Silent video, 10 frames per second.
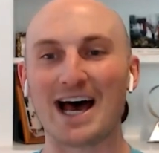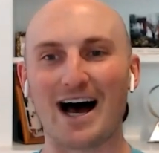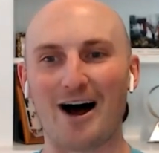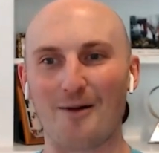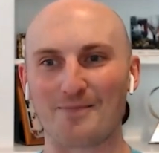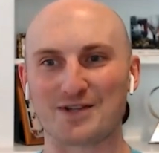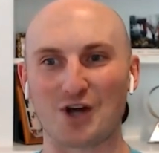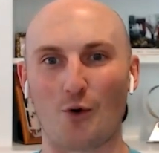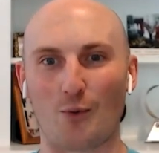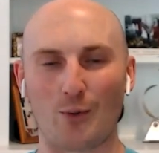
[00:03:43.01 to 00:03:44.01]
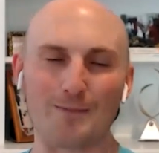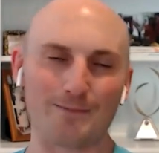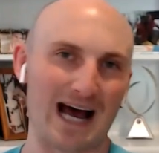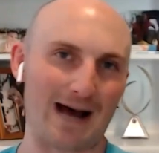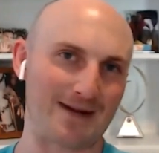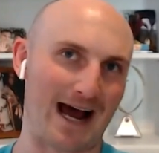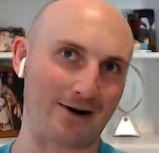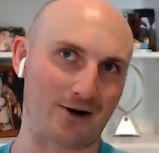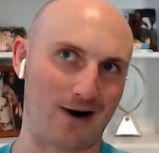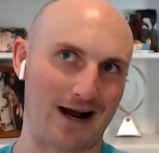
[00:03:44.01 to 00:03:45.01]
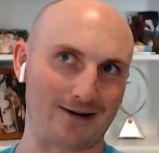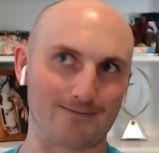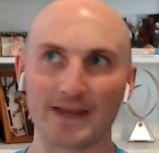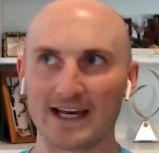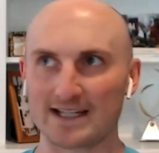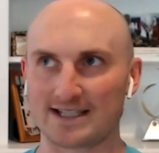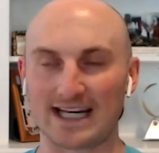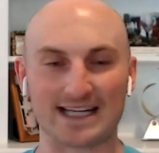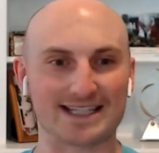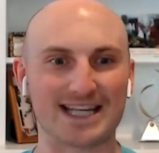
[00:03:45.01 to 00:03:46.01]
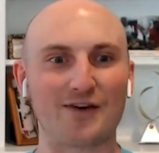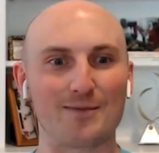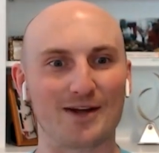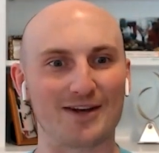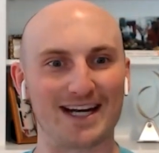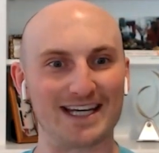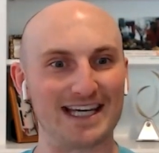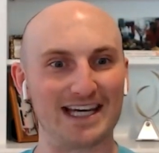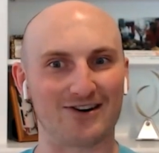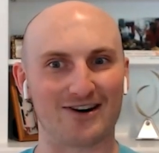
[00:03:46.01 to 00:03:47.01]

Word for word: Um, so we topped out at around six, seven million a year.